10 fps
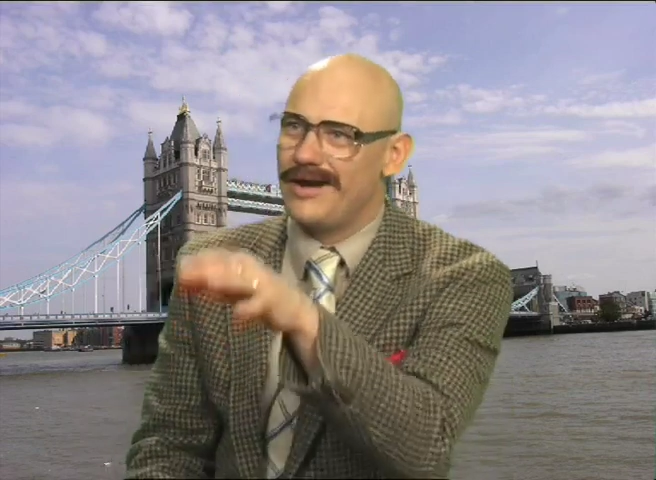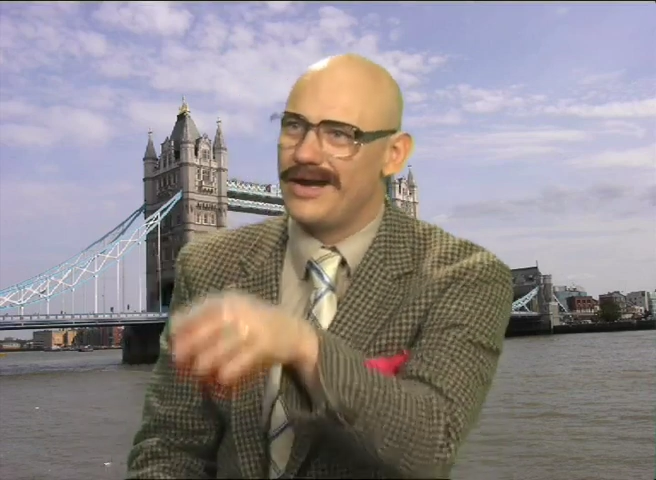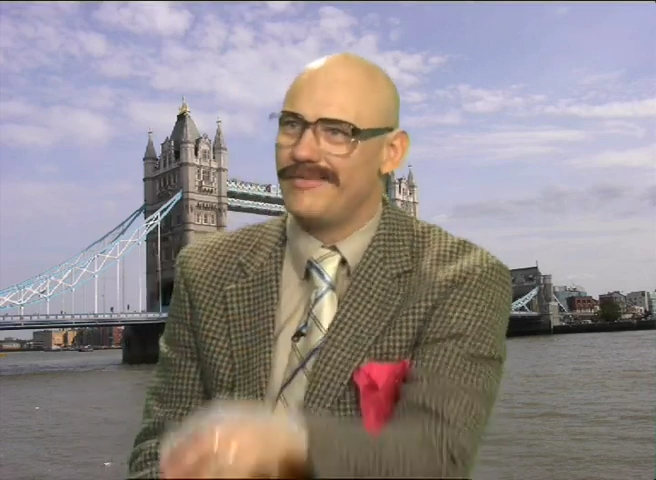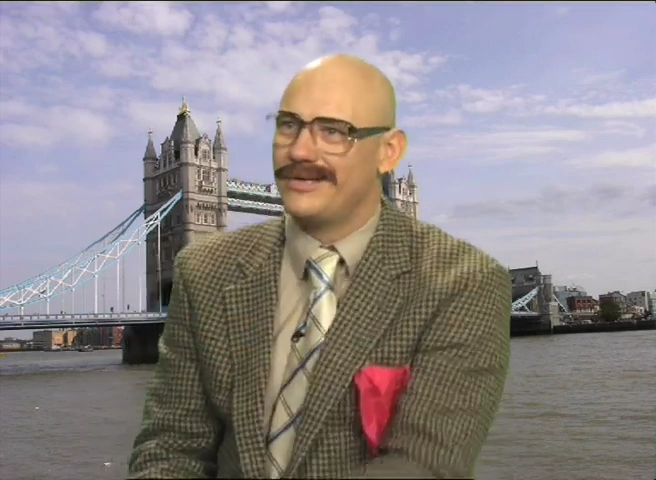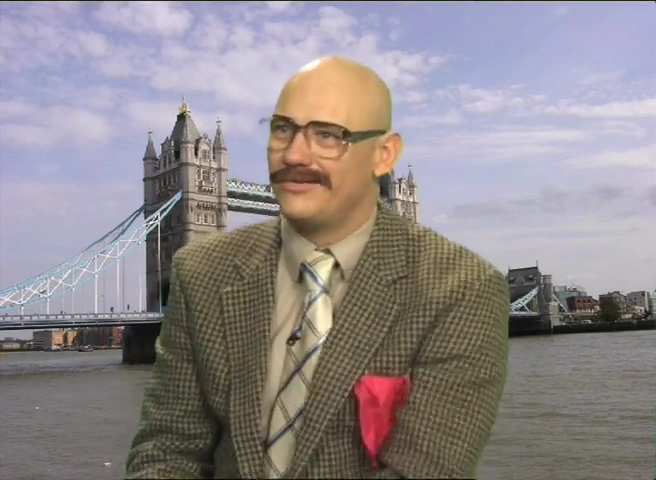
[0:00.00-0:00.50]

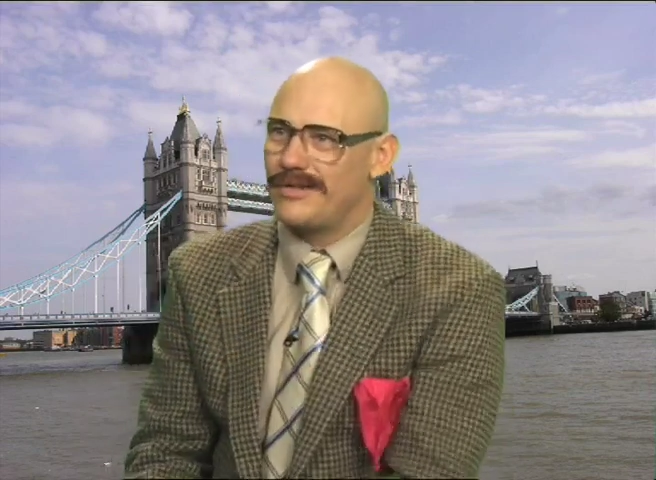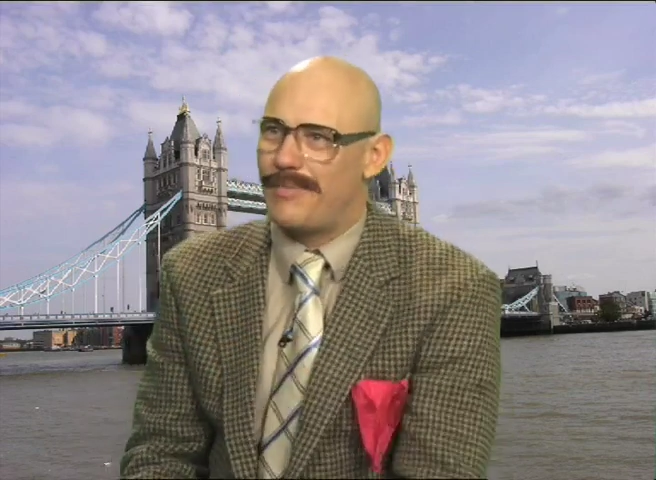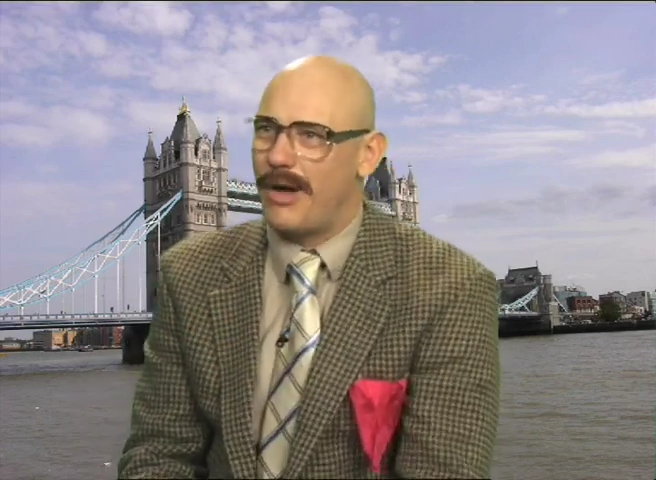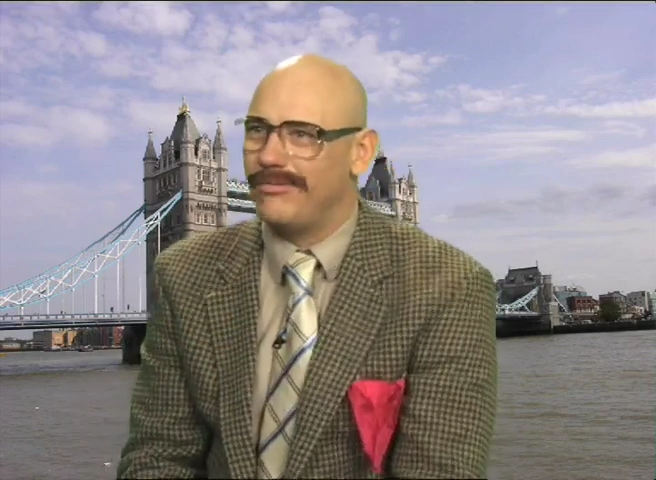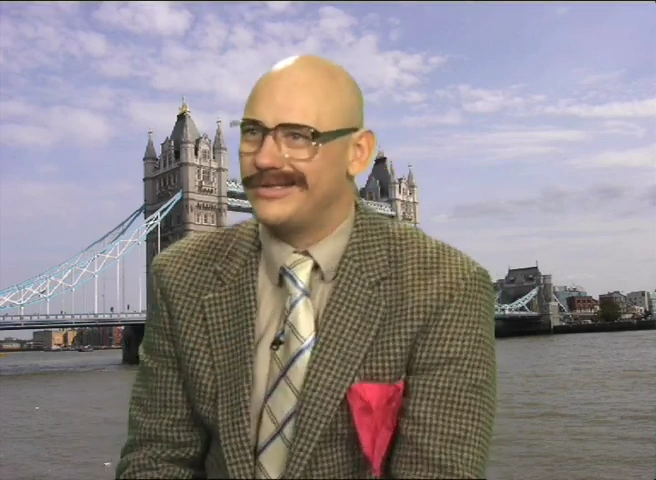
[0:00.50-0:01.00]
why don't we do the
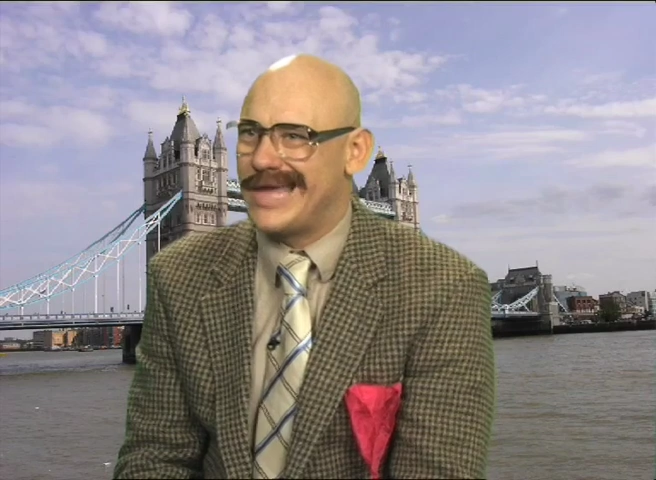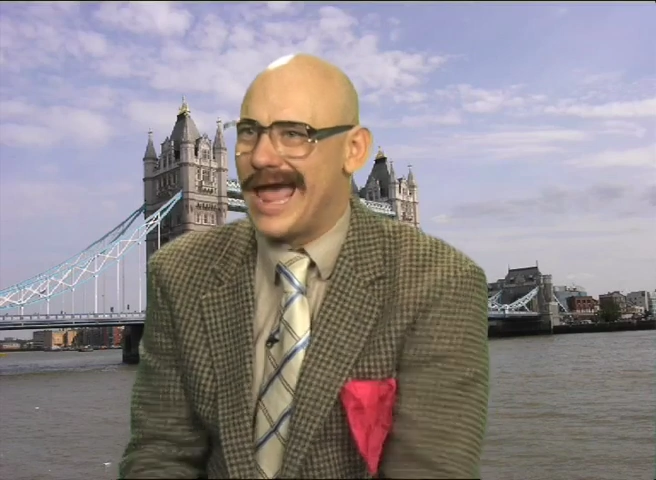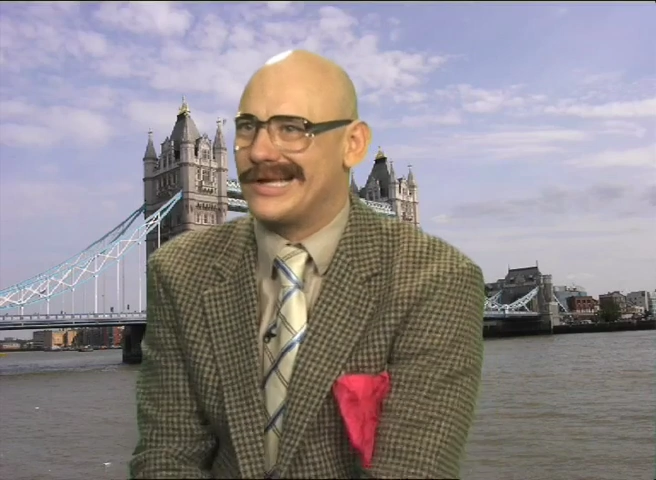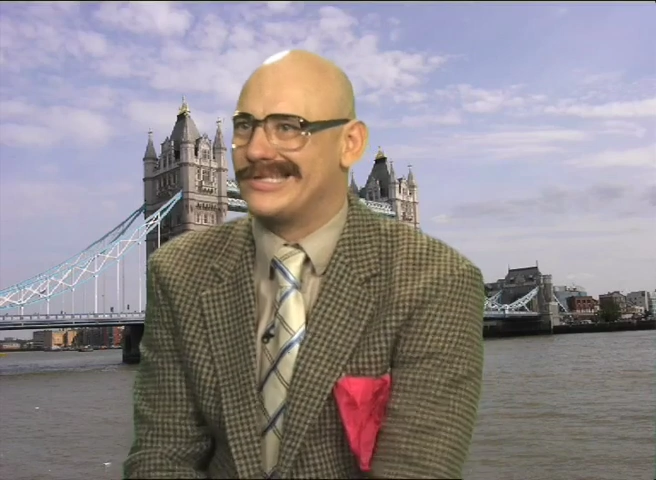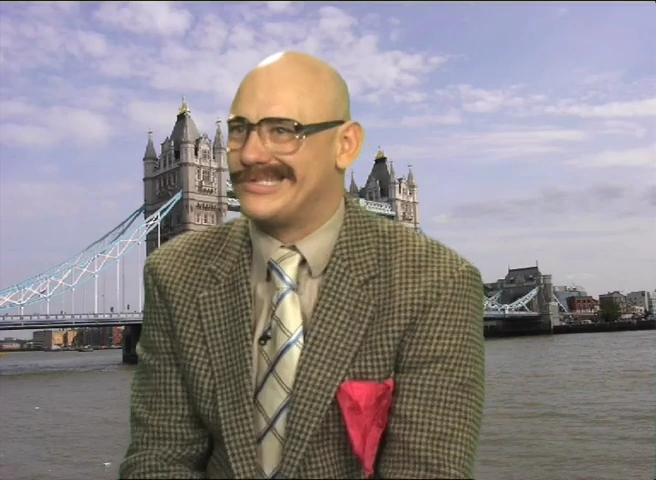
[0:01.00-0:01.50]
poll
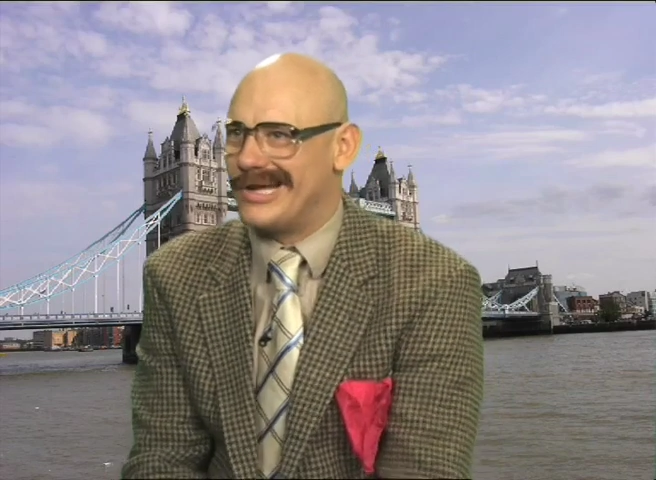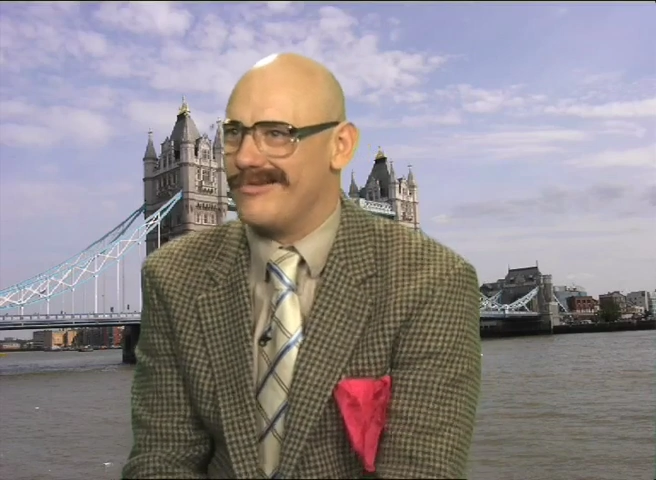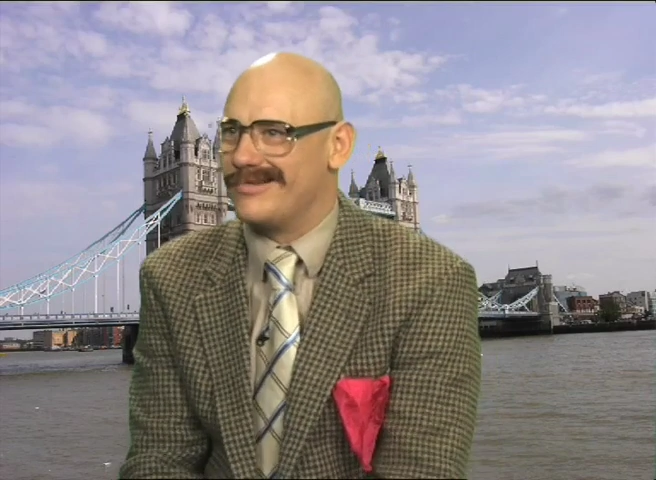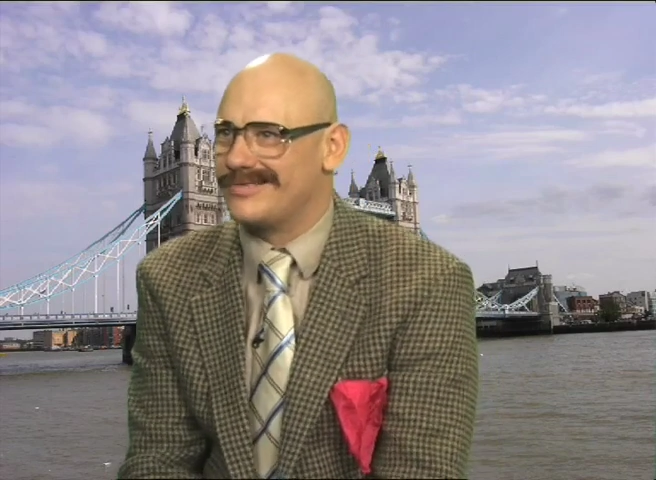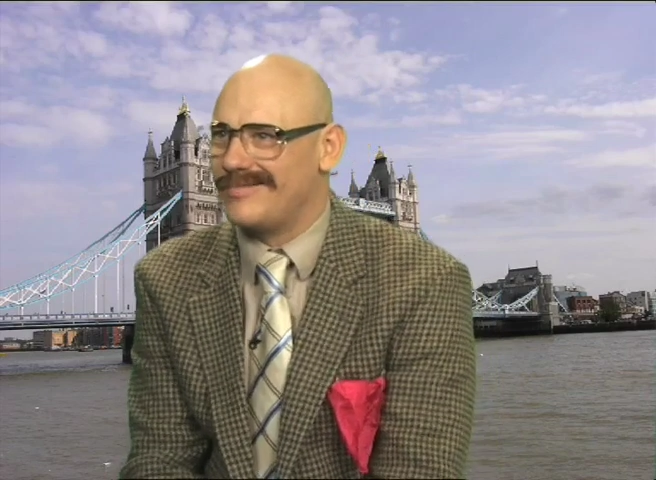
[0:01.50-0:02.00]
tax
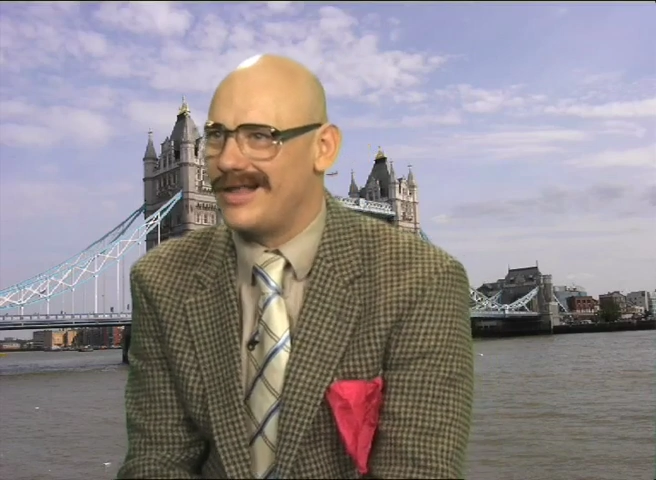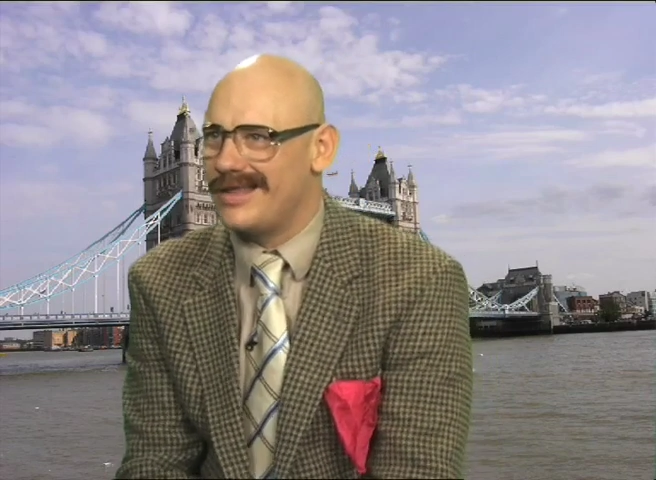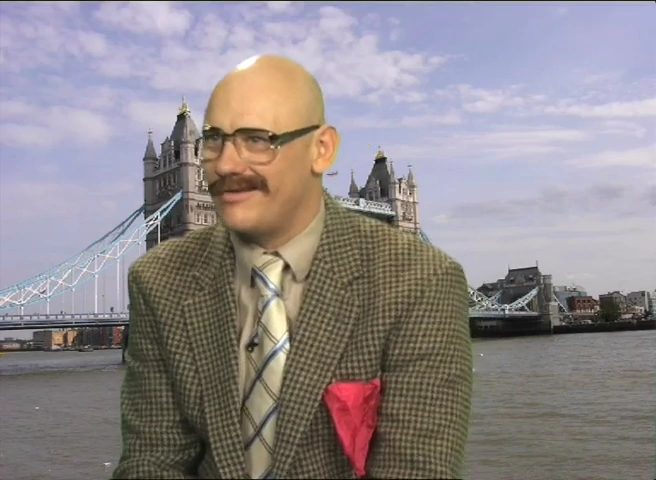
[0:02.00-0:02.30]
joke as well?